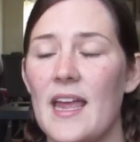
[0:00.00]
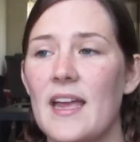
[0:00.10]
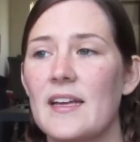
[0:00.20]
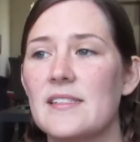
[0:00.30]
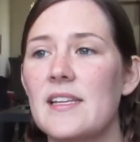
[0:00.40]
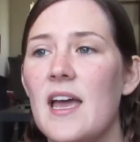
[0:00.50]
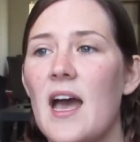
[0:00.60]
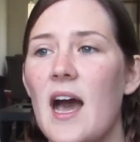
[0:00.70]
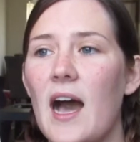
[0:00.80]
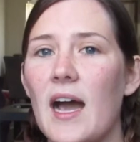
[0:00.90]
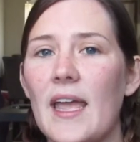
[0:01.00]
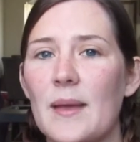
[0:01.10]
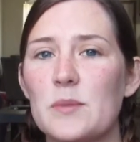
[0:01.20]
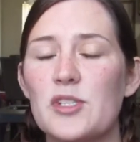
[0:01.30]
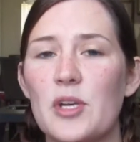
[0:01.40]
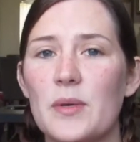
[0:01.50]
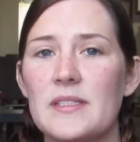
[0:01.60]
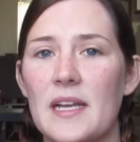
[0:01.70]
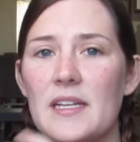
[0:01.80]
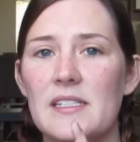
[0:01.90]
And I am so
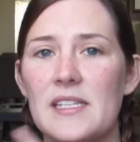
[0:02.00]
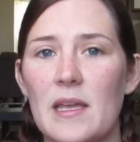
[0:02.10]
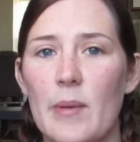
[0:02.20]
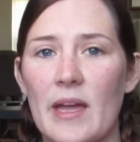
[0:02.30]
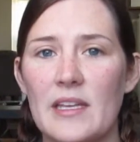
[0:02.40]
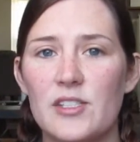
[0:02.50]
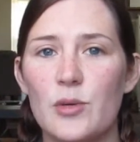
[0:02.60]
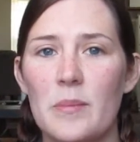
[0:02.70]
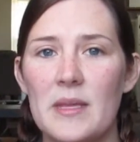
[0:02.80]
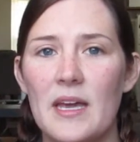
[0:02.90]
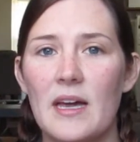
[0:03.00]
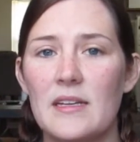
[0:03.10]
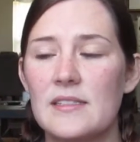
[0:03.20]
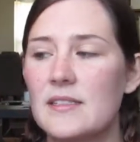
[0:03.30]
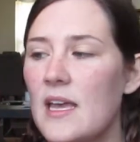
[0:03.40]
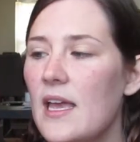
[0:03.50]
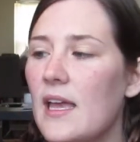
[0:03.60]
excited to get back into it because